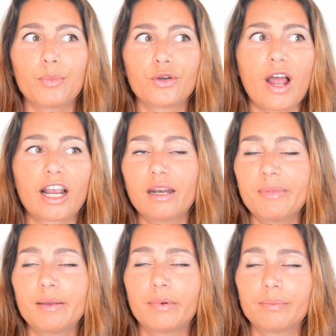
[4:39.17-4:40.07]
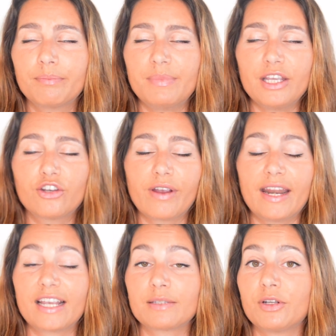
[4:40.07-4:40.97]
You're not going to be
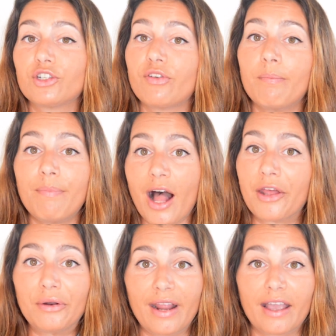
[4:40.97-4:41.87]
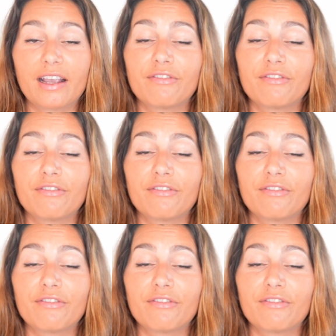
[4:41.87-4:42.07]
creating as much of a bottleneck